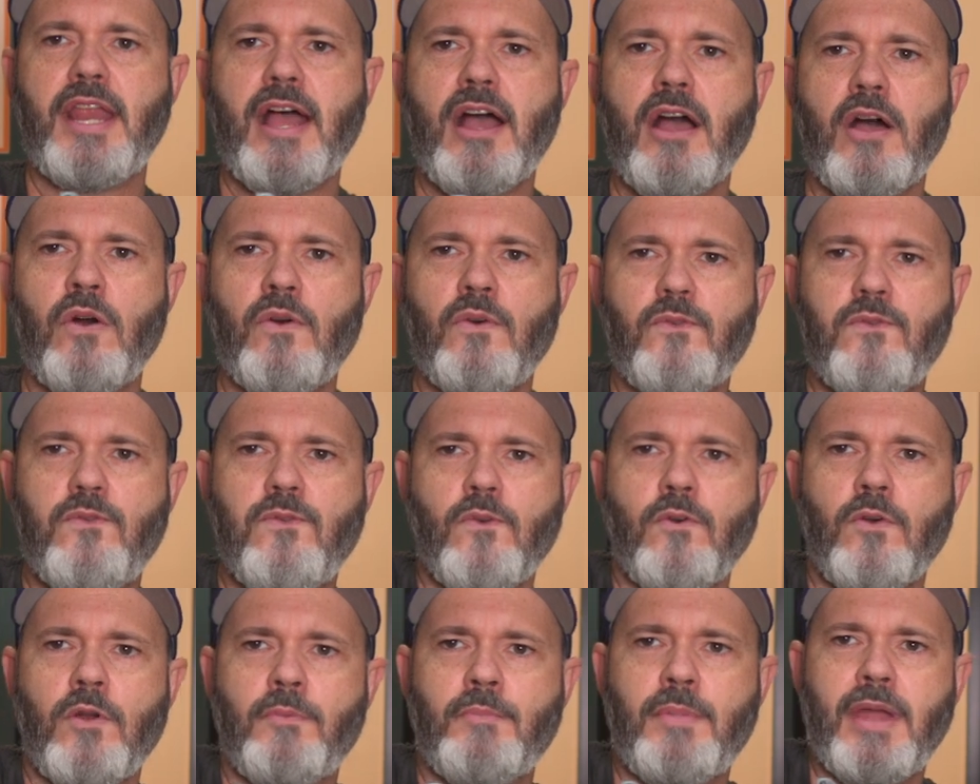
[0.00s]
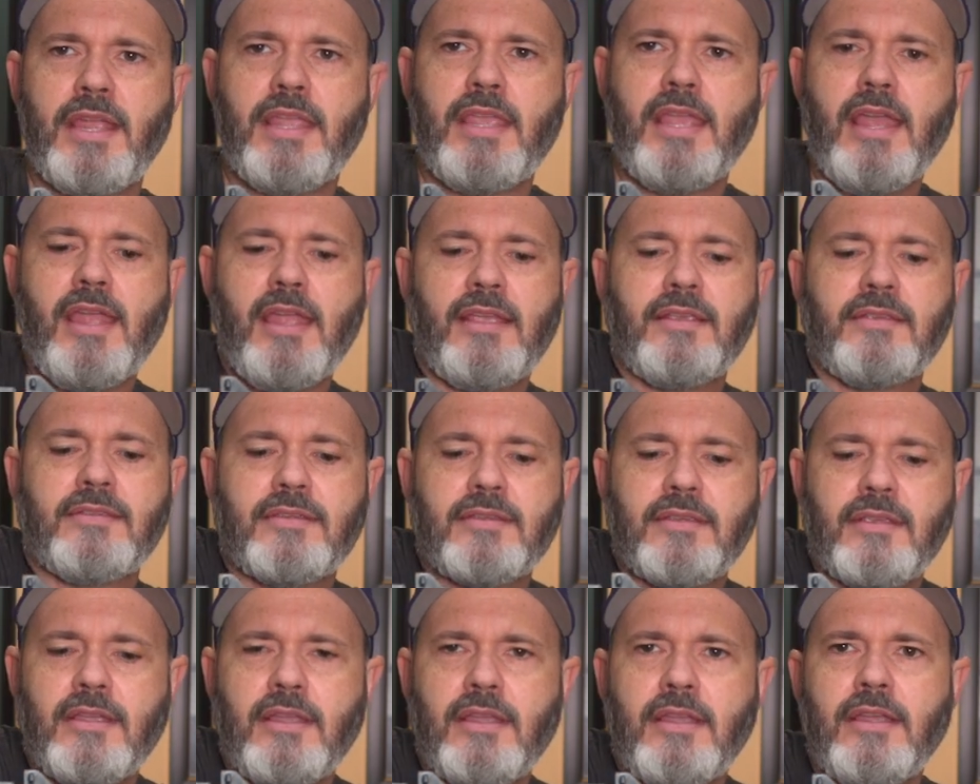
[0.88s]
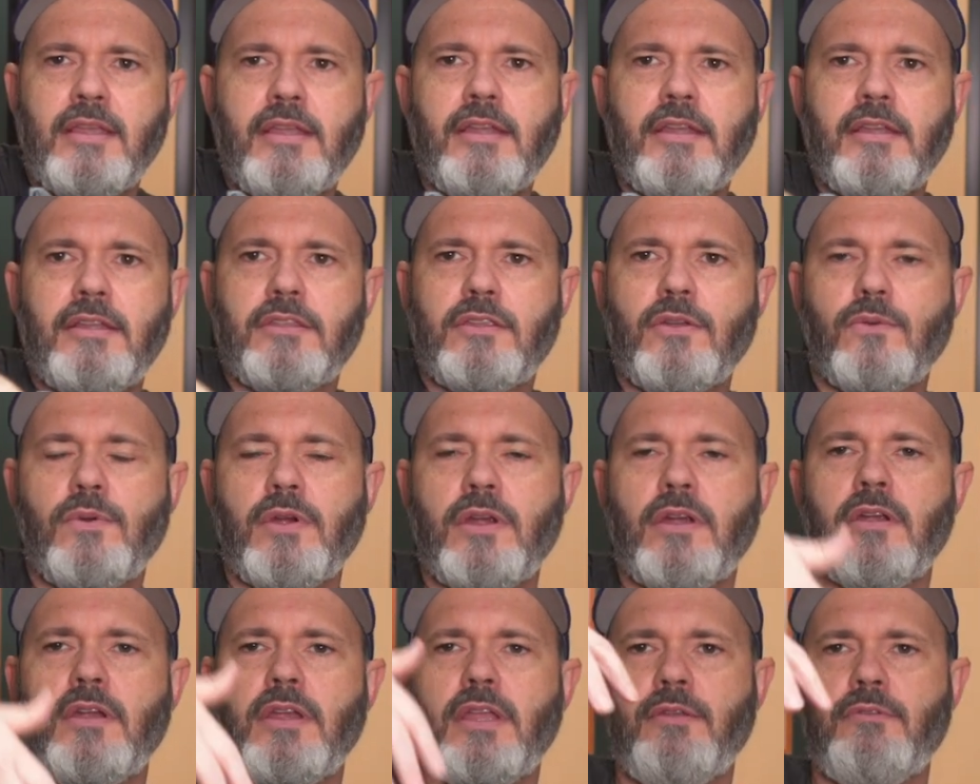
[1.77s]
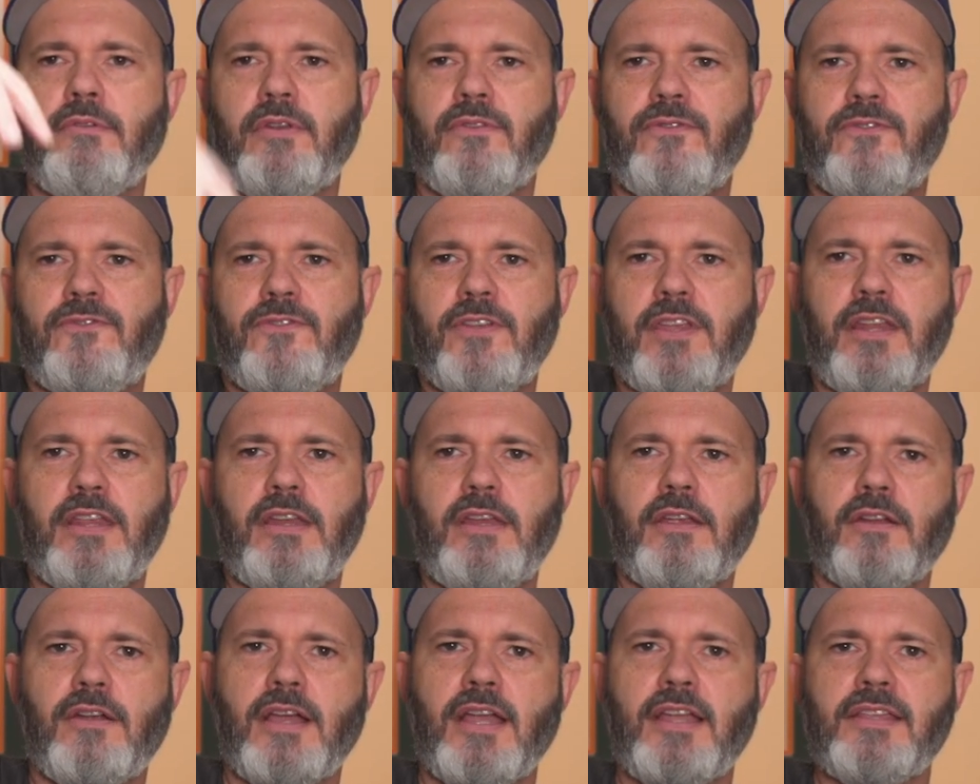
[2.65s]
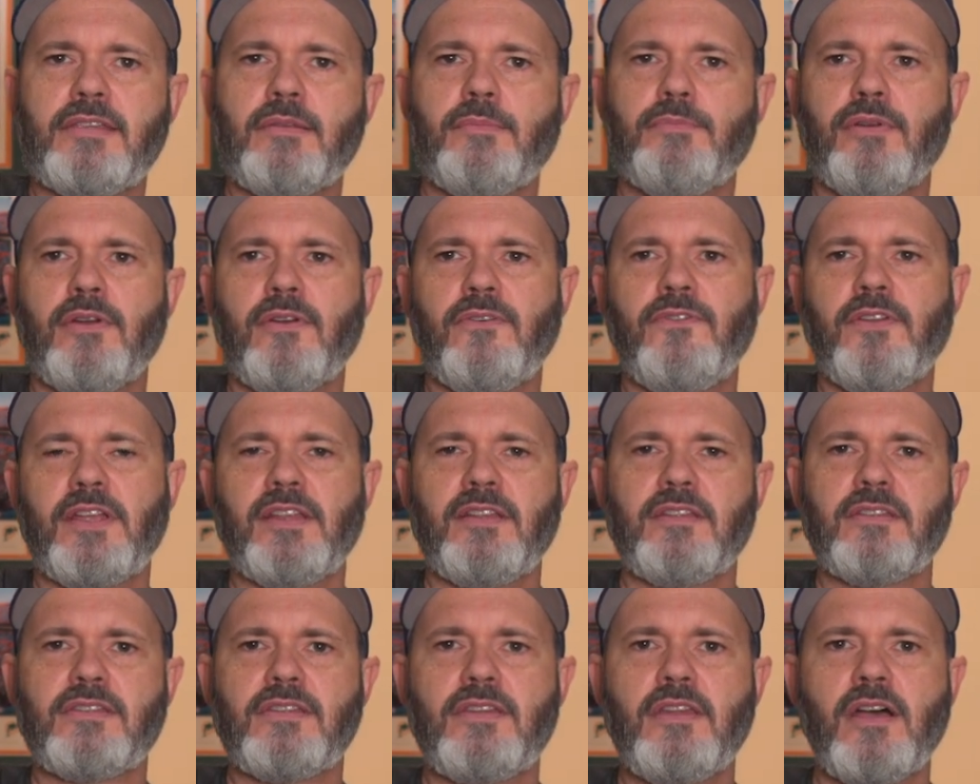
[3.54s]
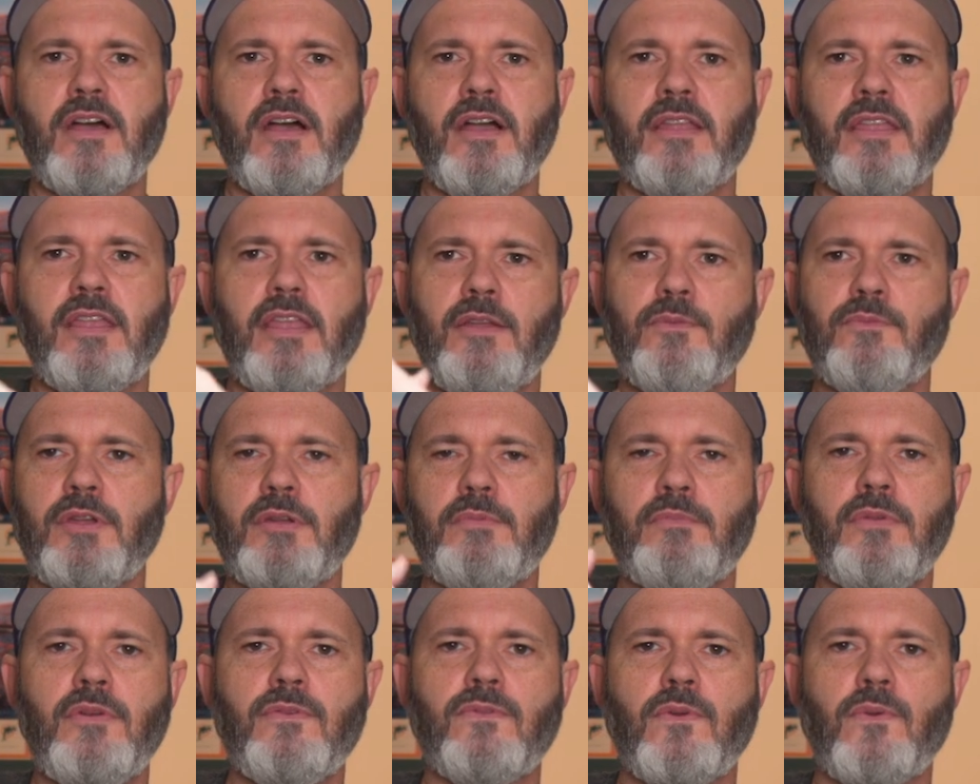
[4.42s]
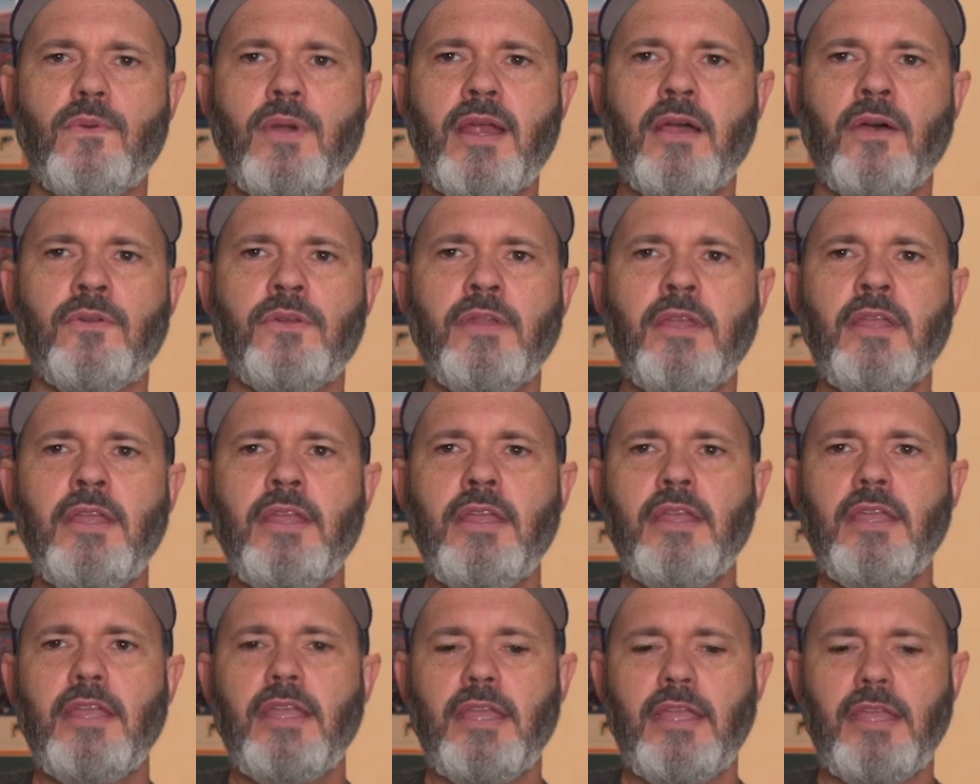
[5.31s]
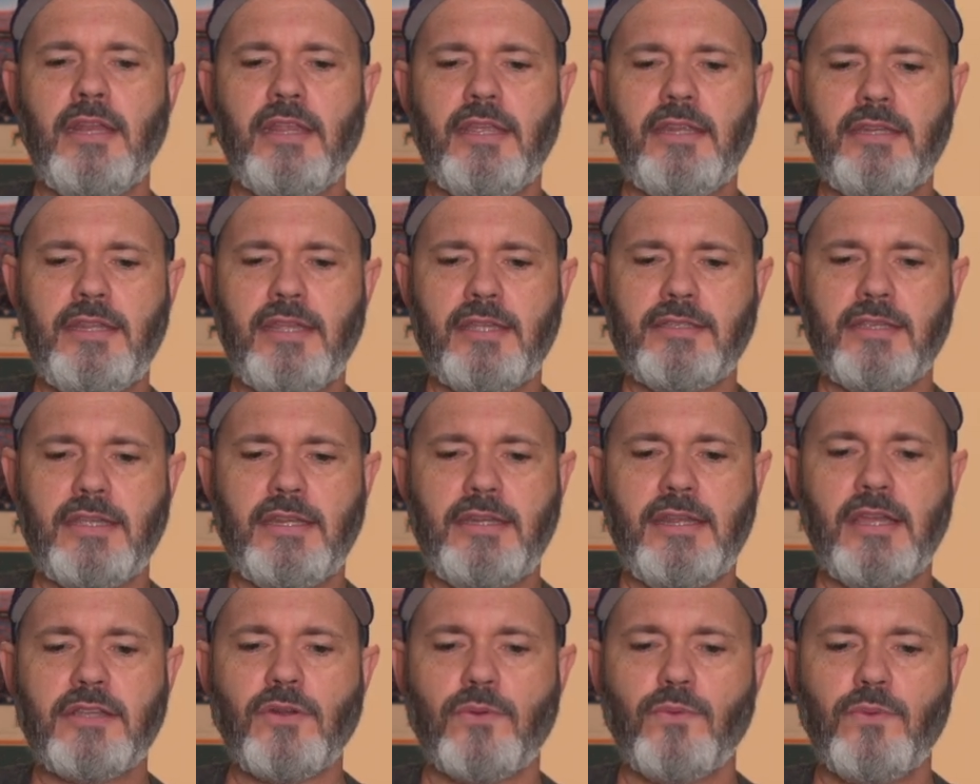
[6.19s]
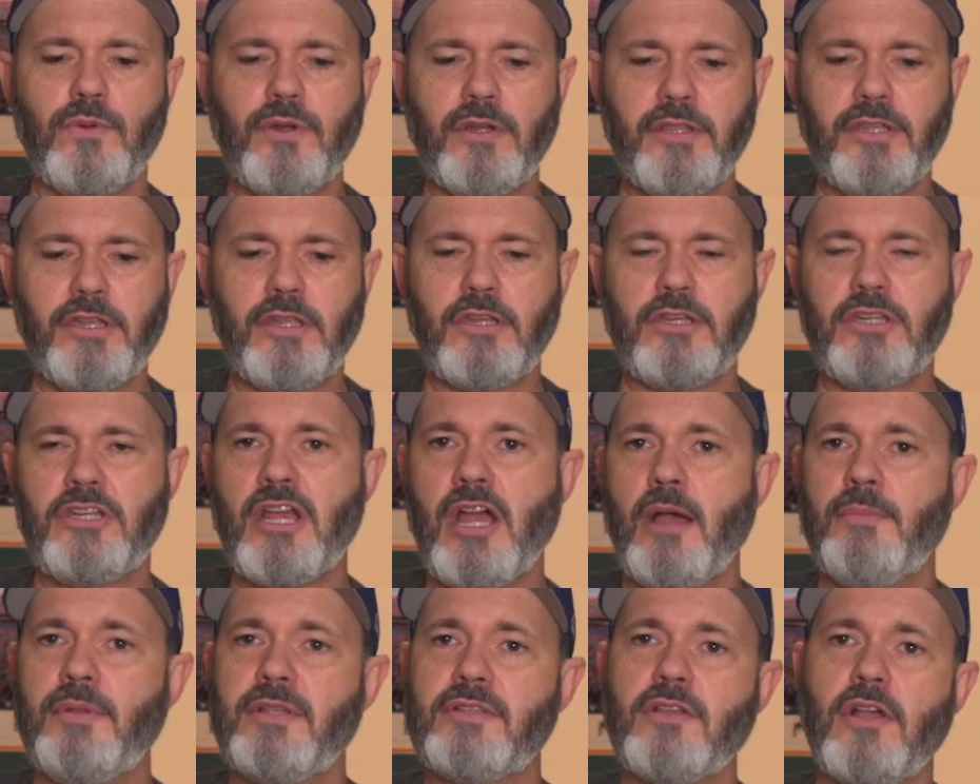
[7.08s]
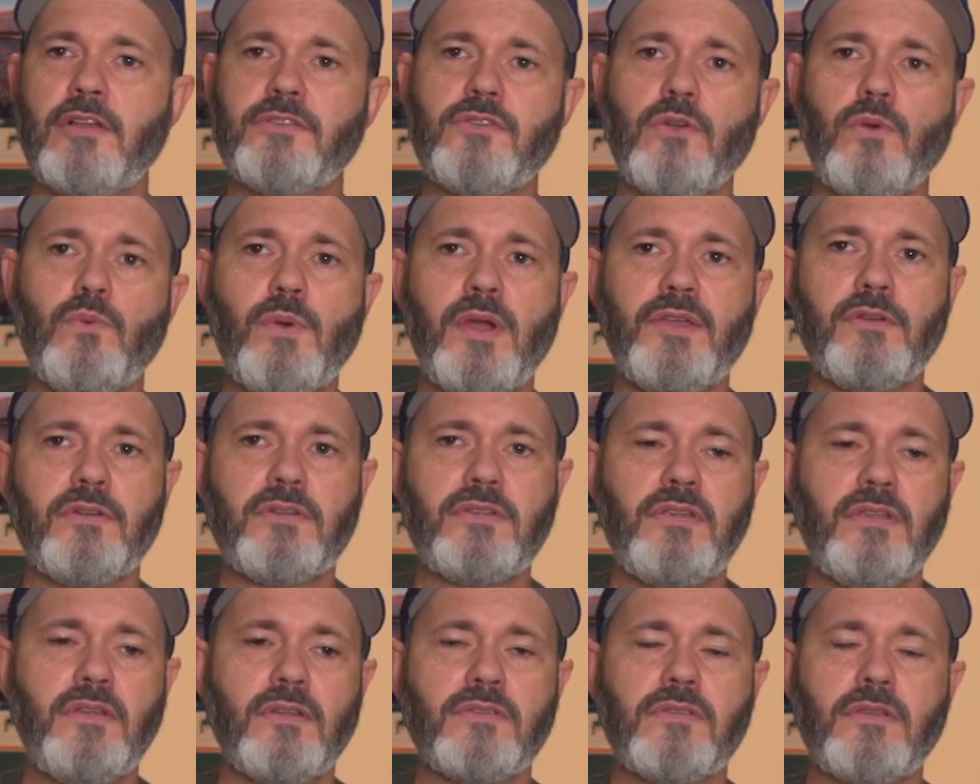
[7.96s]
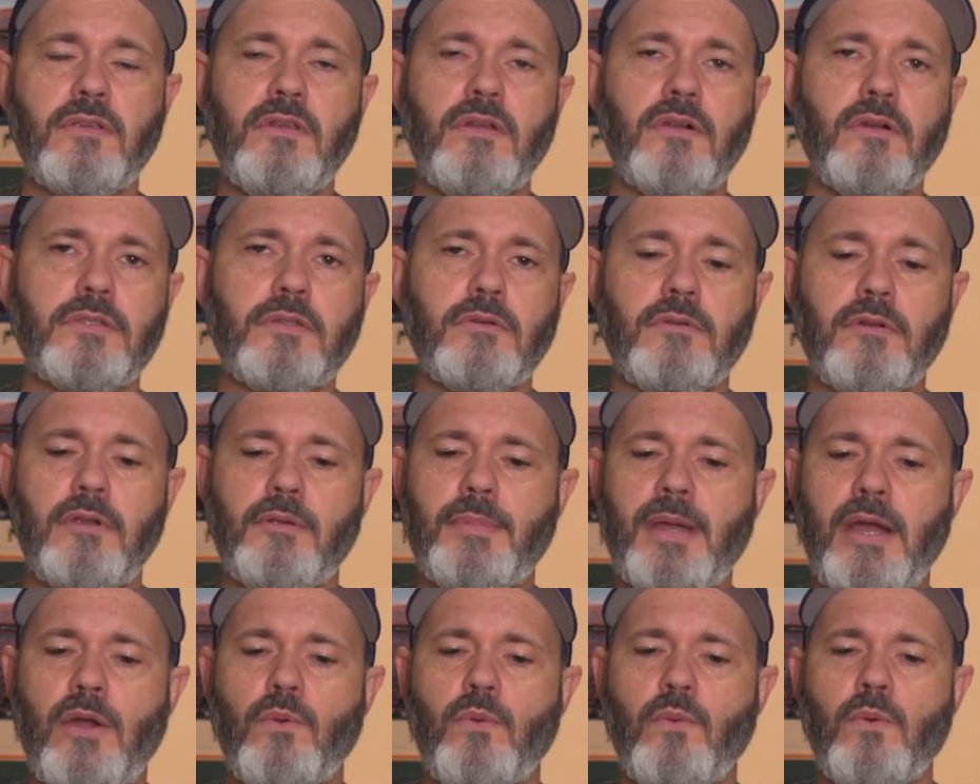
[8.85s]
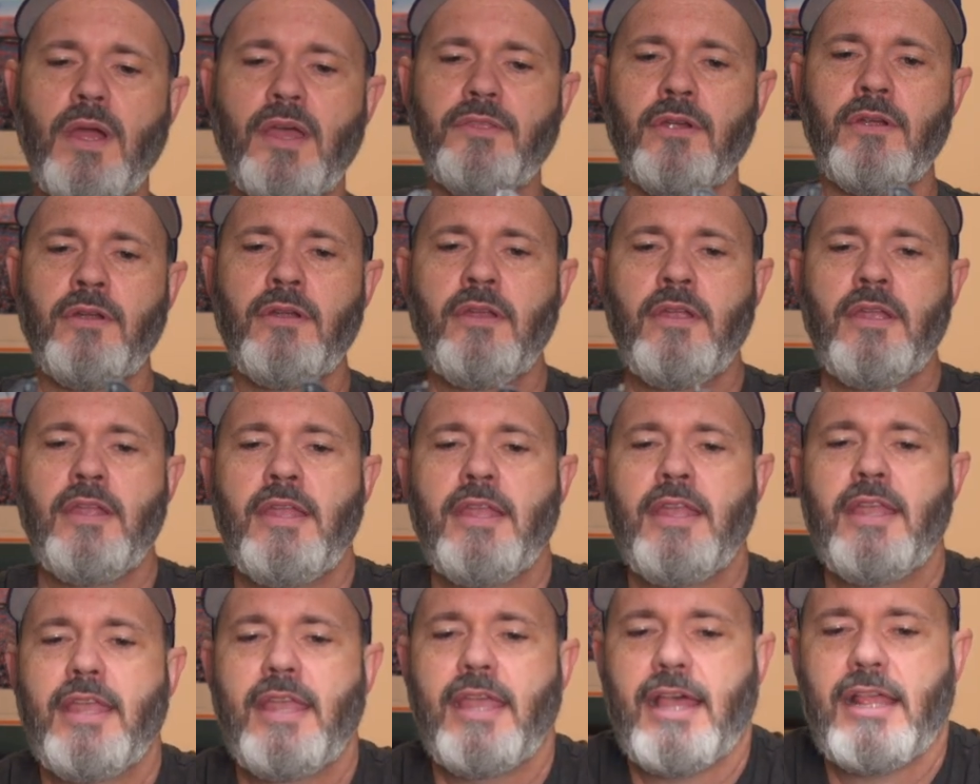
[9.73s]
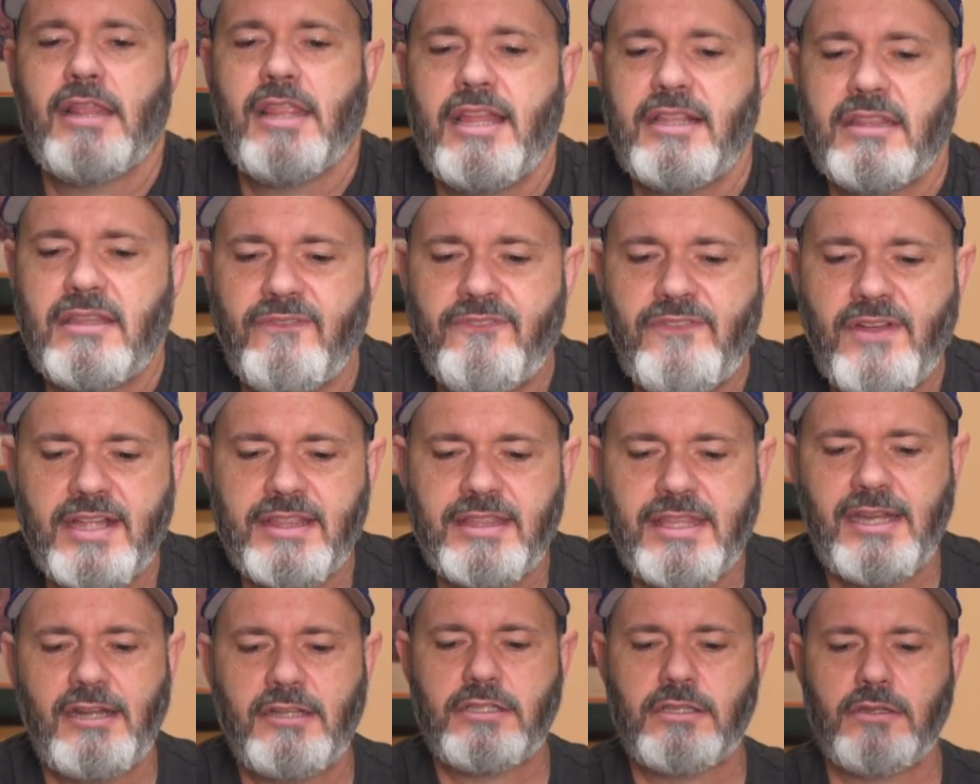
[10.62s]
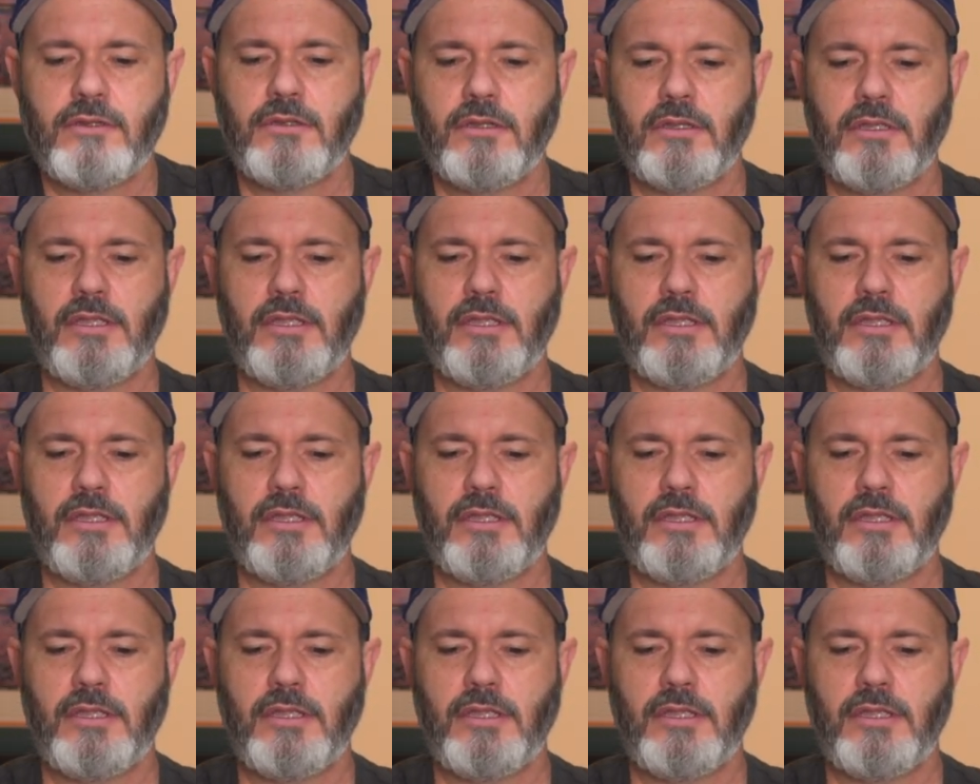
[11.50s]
out for my case to where it would fit in here nice and perfect and snug and wouldn't move around. And it does a really good job. It's also weather sealed, so you don't have to worry about weather. I like the fact that it's